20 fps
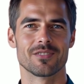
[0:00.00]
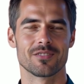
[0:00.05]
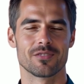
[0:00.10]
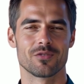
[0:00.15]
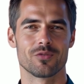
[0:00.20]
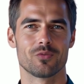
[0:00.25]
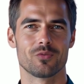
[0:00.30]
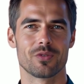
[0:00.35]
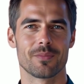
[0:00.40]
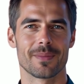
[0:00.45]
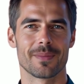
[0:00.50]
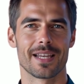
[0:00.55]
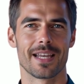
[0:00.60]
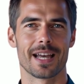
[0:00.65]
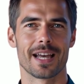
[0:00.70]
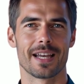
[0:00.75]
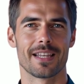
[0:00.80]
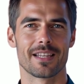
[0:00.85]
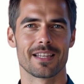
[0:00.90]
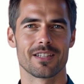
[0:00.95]
through the
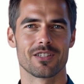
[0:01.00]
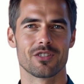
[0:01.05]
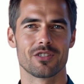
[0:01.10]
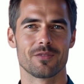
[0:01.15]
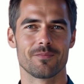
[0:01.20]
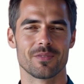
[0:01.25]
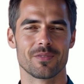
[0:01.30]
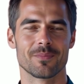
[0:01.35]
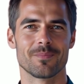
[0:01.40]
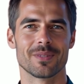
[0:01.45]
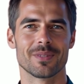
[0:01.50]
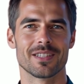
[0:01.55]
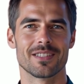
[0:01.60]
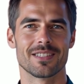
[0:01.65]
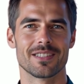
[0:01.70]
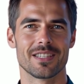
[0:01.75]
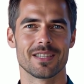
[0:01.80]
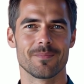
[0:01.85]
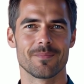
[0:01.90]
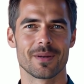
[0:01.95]
mechanics of the
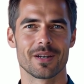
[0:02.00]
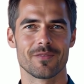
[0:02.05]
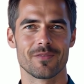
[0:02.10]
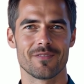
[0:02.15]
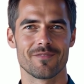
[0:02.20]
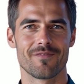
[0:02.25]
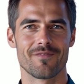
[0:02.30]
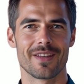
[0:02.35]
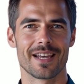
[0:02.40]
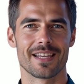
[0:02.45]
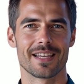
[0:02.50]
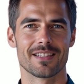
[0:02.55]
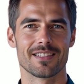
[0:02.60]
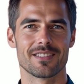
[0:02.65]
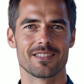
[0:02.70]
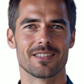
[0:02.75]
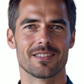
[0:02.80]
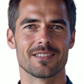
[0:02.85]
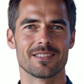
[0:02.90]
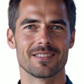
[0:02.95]
placebo
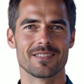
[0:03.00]
effect,